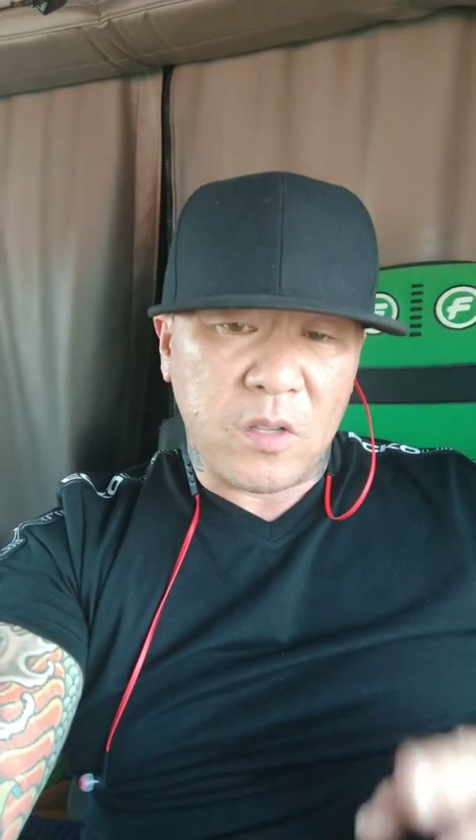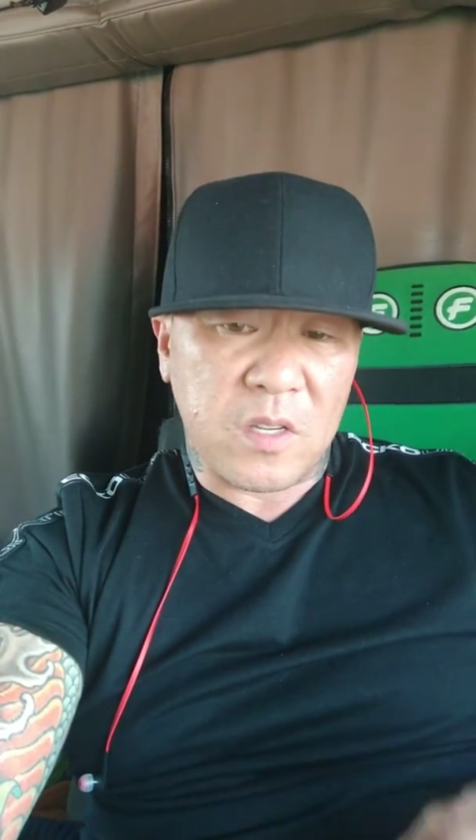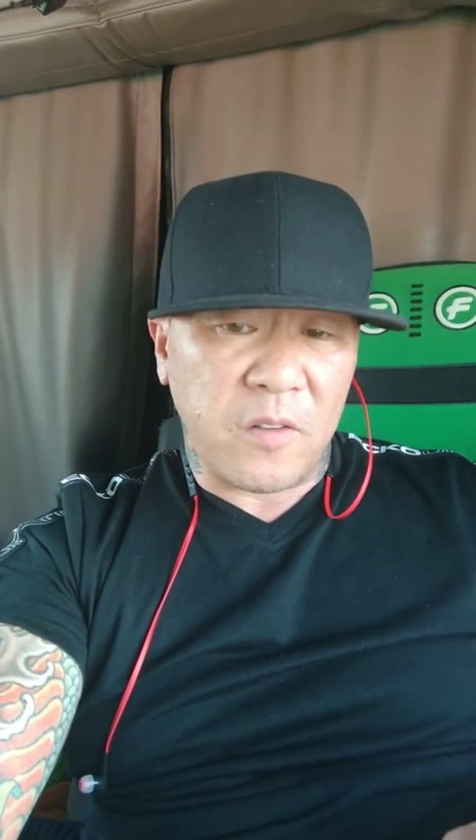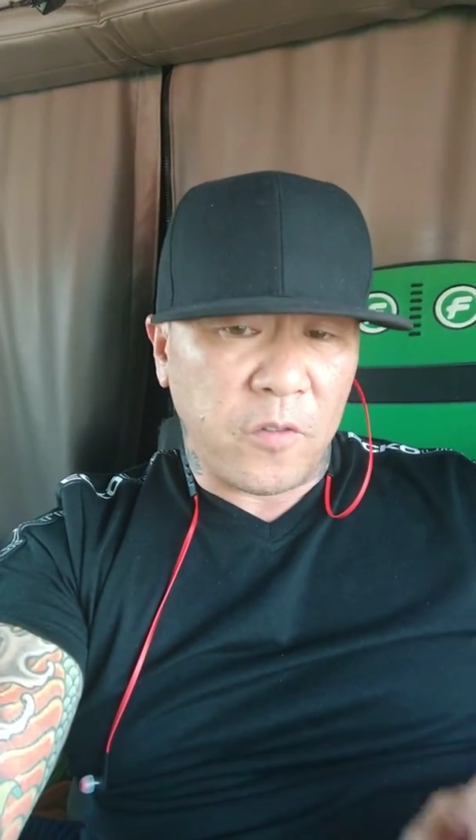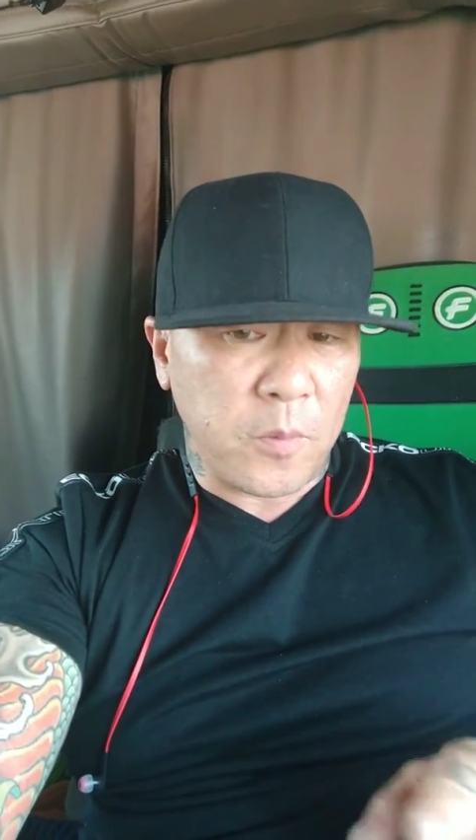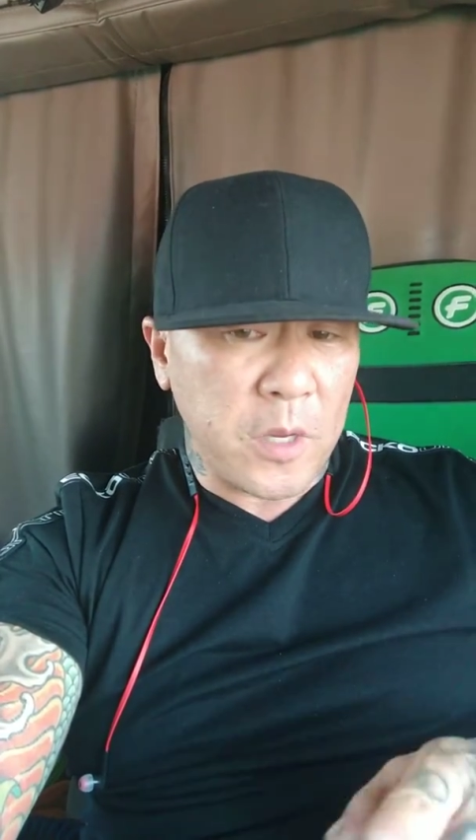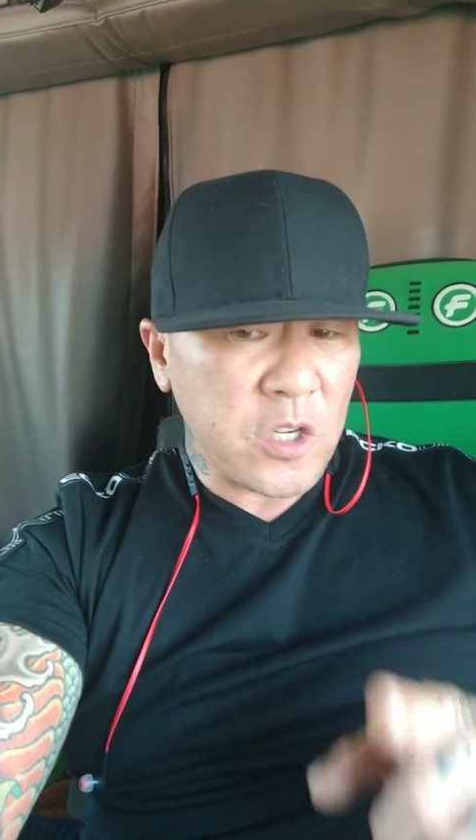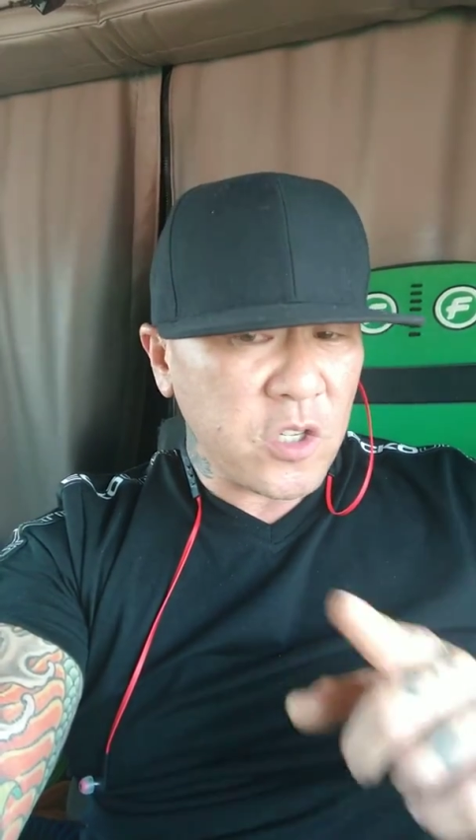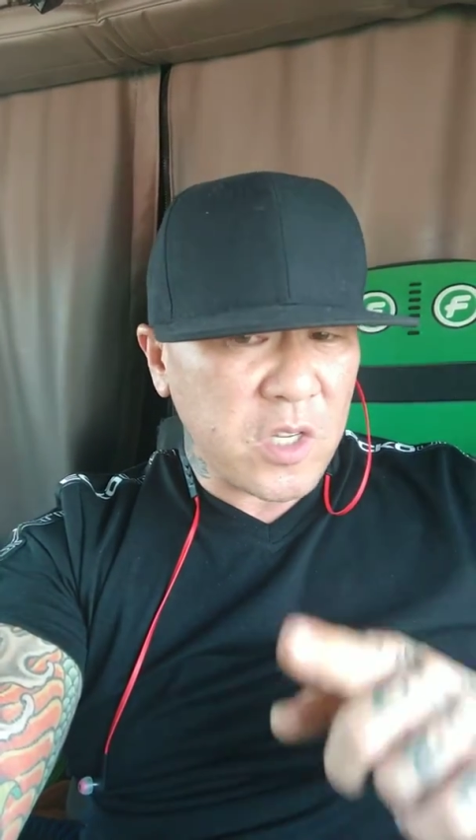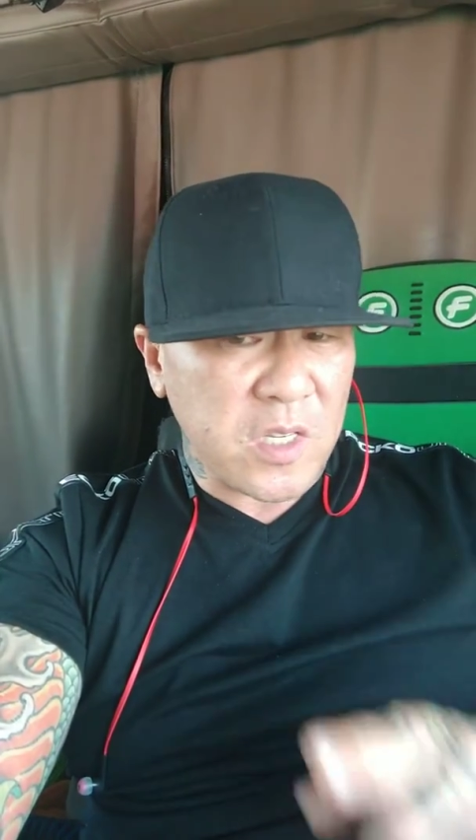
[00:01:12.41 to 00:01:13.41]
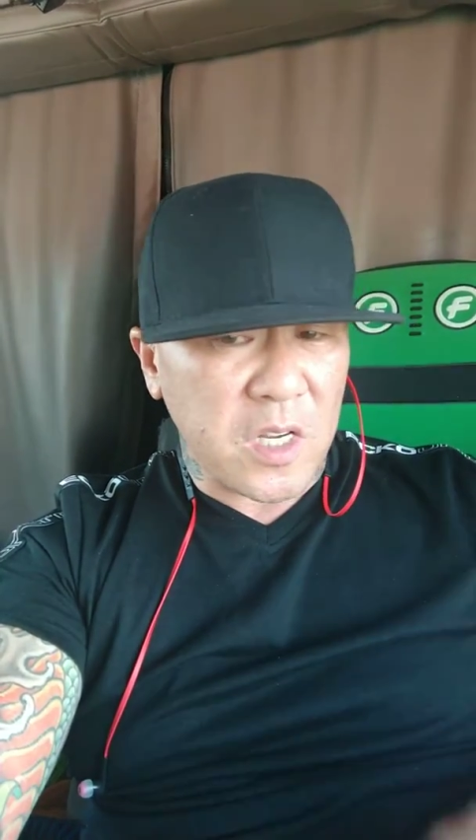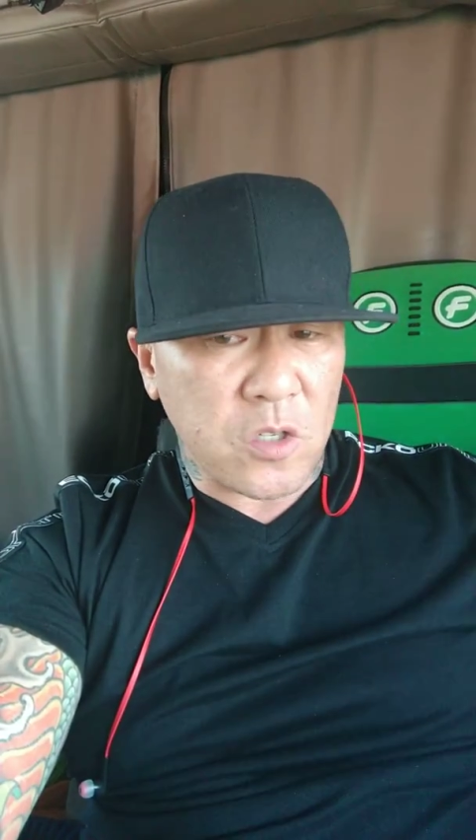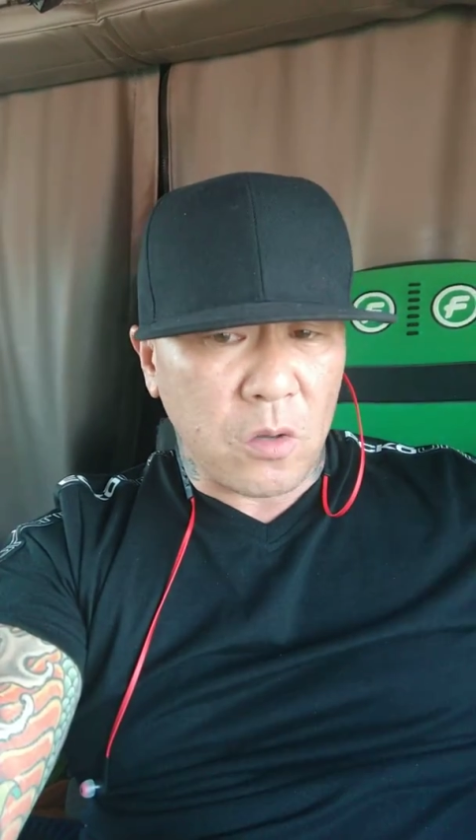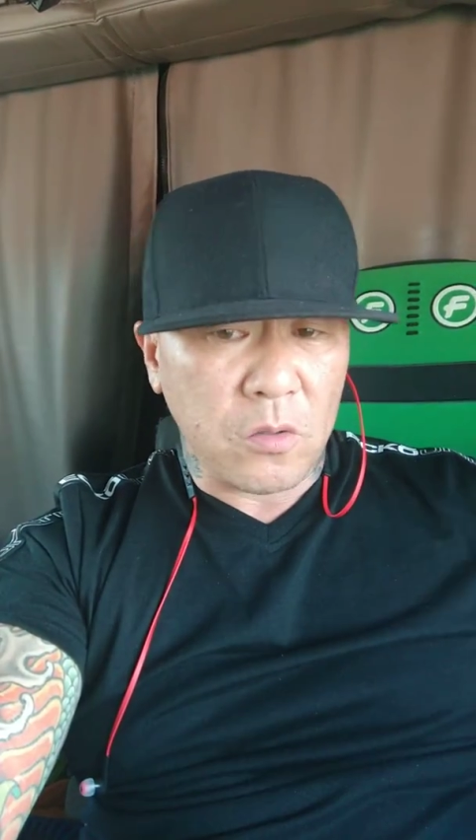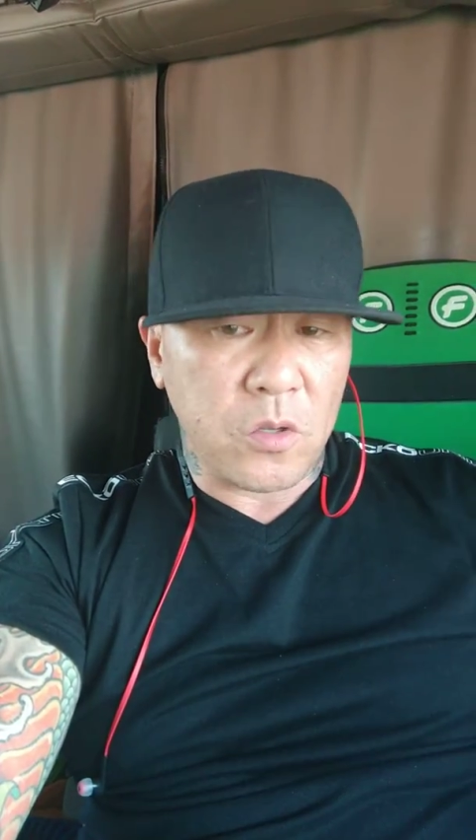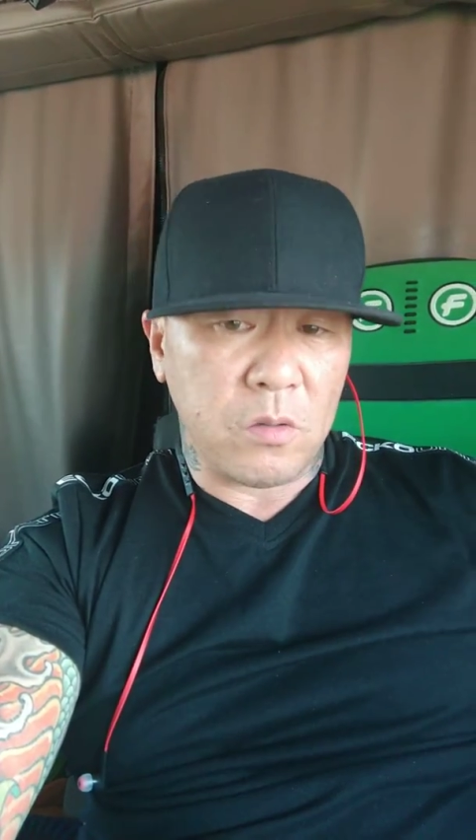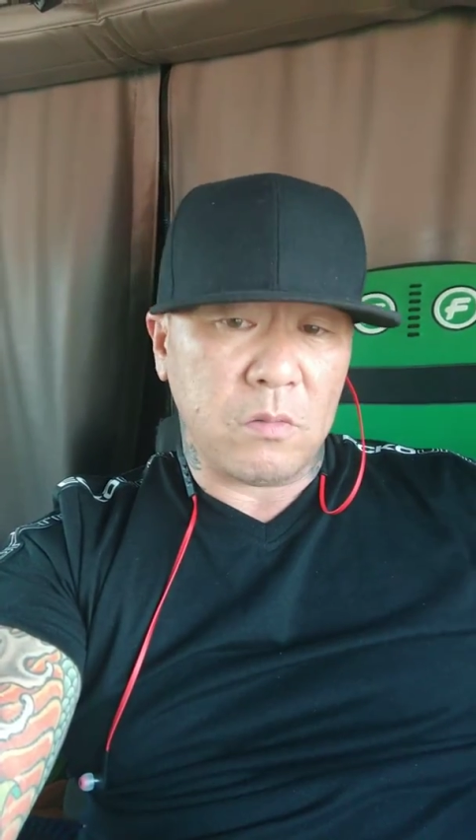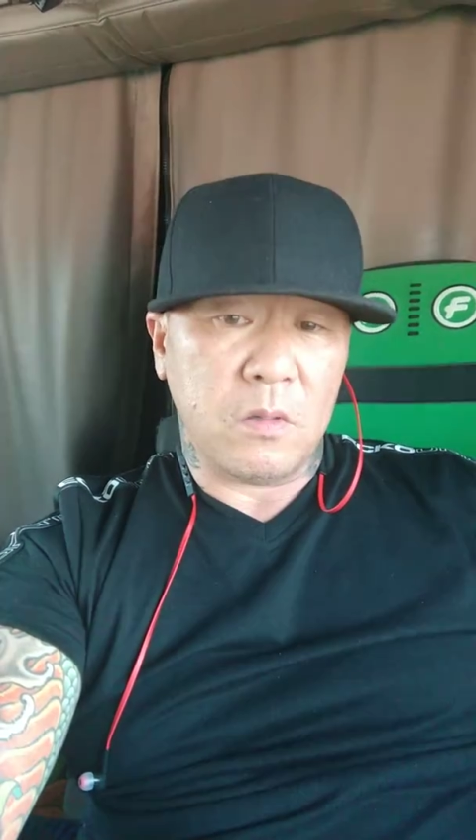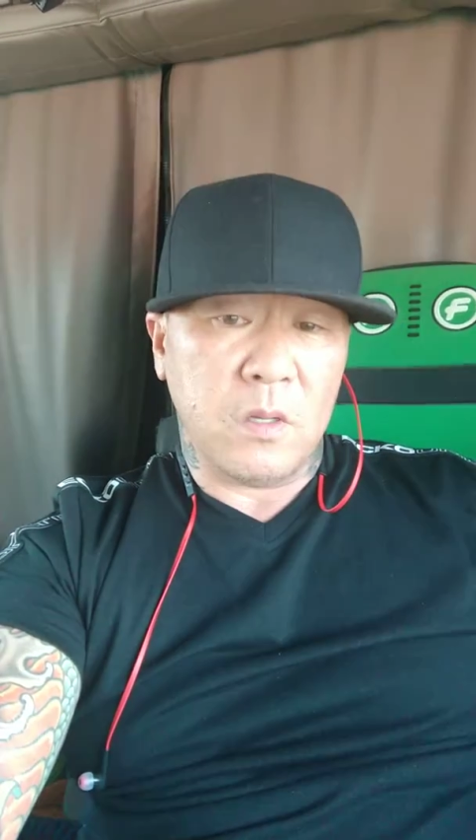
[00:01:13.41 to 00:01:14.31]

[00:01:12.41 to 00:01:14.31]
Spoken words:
this information just I told you.